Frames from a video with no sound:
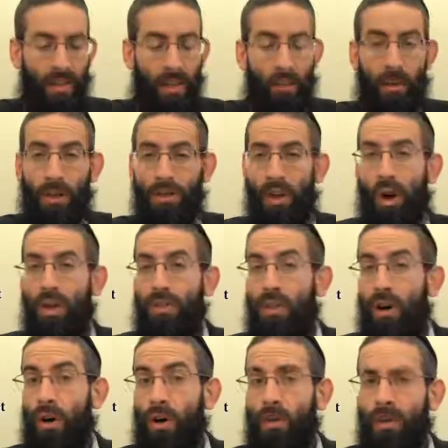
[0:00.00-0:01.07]
Because
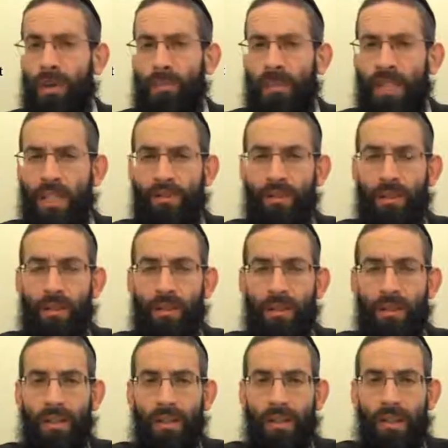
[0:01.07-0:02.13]
although the mitzvah
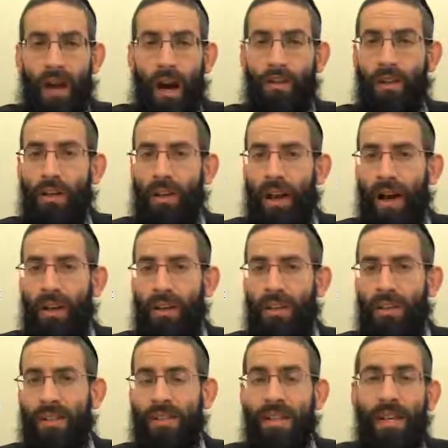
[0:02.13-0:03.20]
of Ner
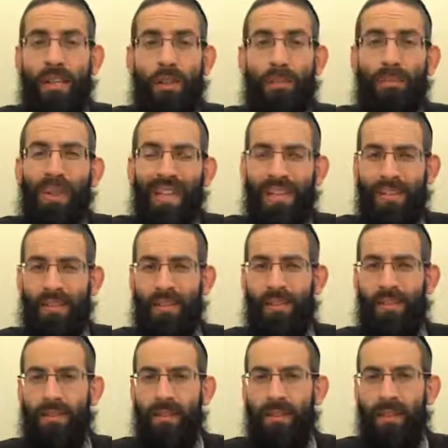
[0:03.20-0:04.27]
Chanukah is to place
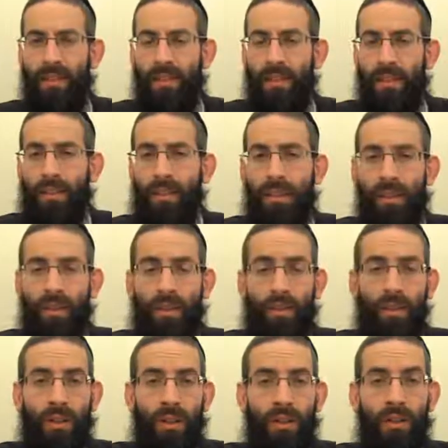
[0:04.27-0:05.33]
it
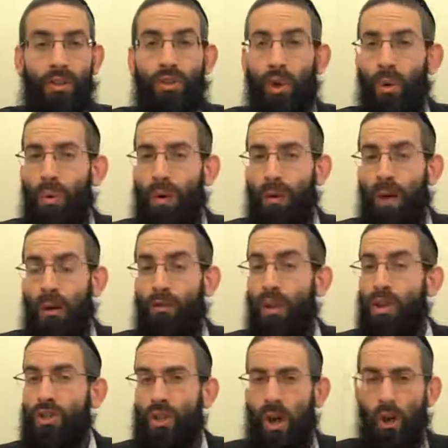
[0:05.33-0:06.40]
near the doorway of
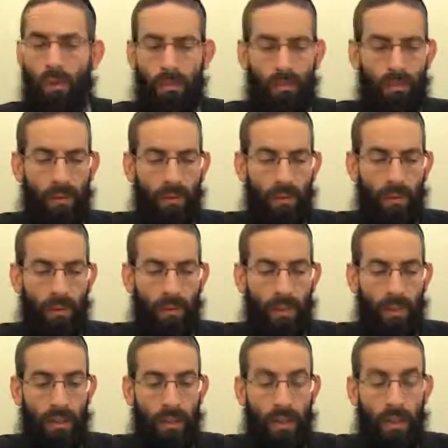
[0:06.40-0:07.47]
one's home,
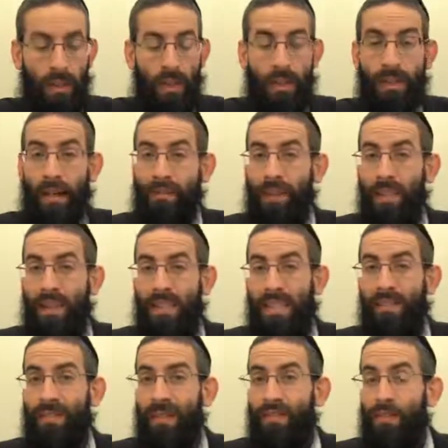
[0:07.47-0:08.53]
nevertheless,
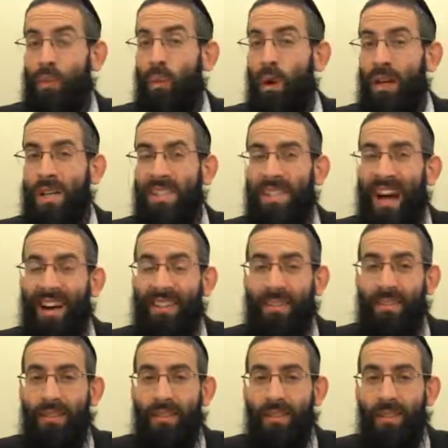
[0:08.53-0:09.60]
even if one is
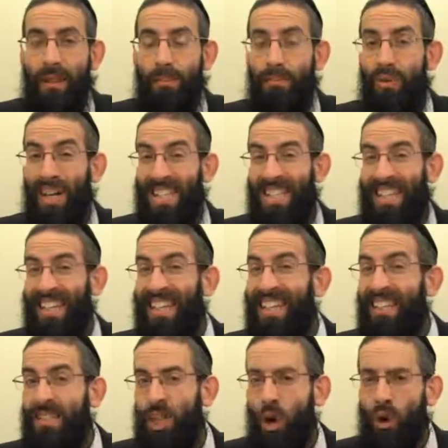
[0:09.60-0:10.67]
not present in
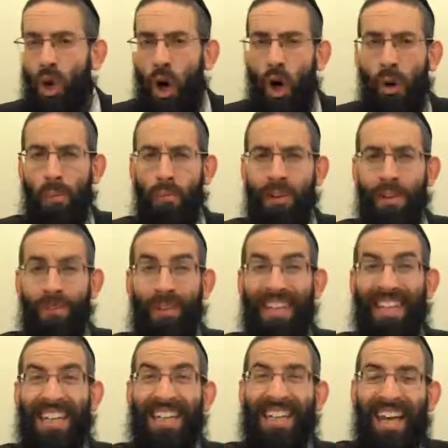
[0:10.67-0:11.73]
his own home, he's
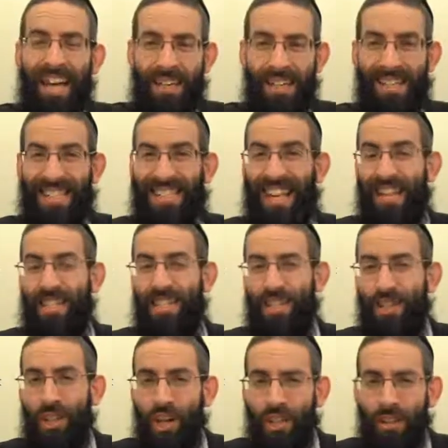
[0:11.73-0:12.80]
merely a guest, he's an
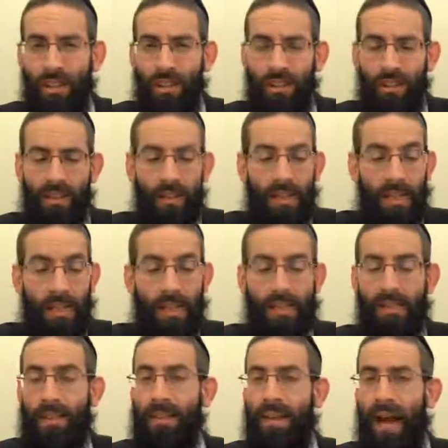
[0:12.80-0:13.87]
achsenoi, he's
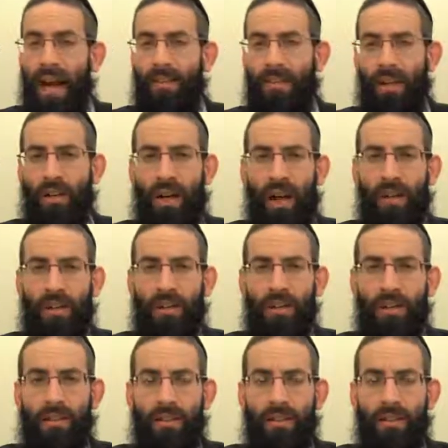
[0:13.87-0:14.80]
still chayiv in Ner Chanukah.